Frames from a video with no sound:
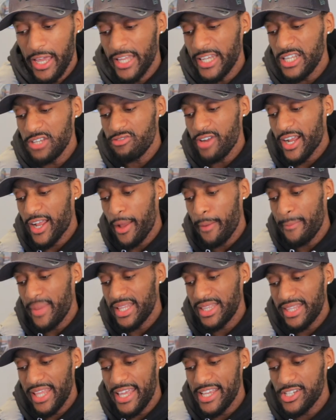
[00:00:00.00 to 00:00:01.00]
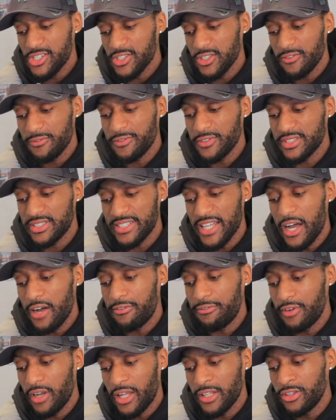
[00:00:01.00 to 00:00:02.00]
any recommendation for
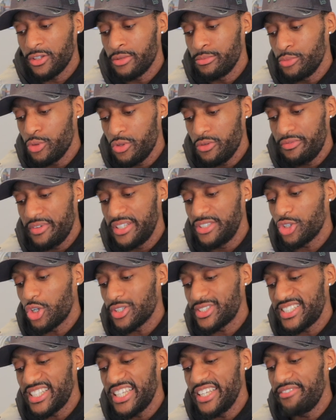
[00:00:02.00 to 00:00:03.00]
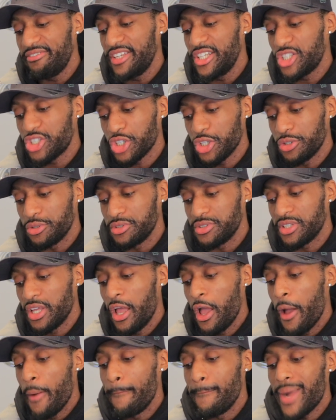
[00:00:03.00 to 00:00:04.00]
South London movies or TV shows?
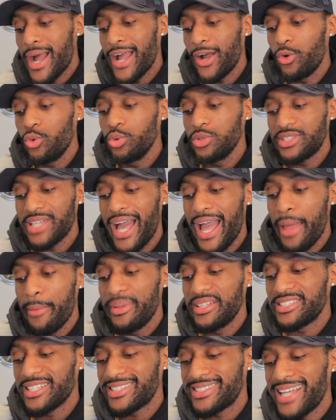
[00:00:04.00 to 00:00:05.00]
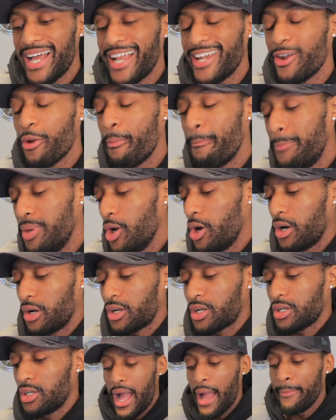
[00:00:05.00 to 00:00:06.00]
my all time is attack the
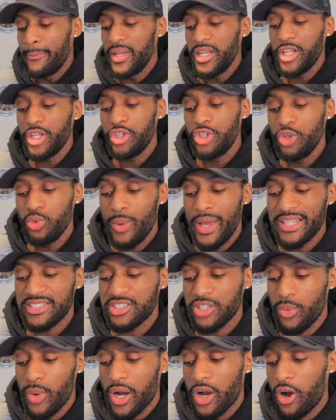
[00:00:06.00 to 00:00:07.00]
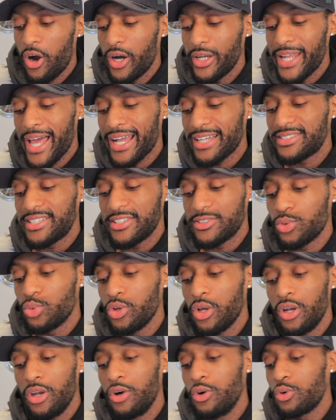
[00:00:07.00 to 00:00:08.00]
block. I'm in the US, so I can't access
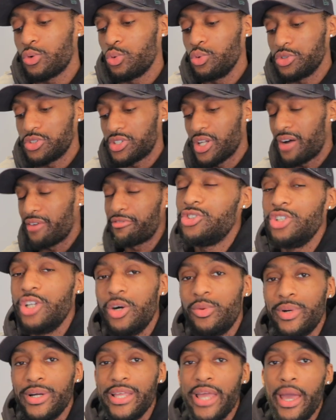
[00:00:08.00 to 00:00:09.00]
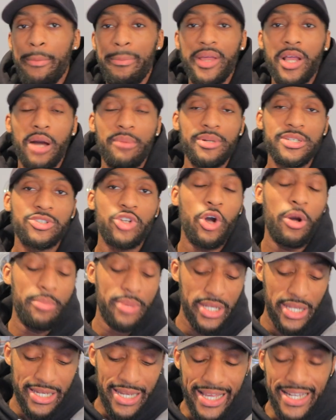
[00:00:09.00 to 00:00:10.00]
all your local stuff. You know what? Yeah, big up this
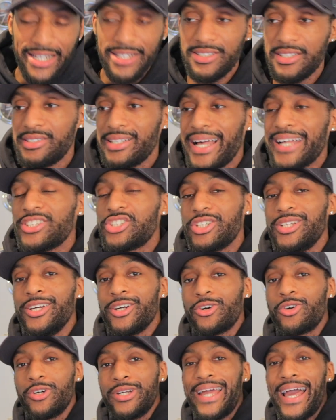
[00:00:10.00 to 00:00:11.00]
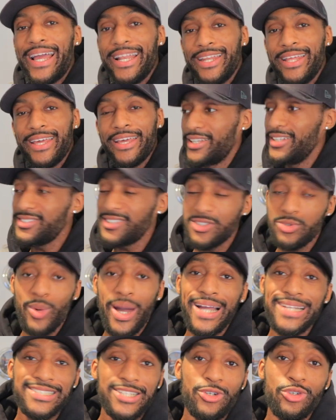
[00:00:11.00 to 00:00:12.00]
comment and that. This is actually a good idea. This is
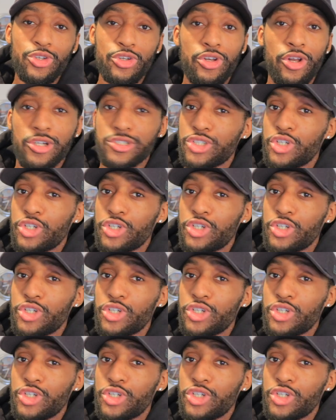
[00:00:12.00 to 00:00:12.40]
why I told you lot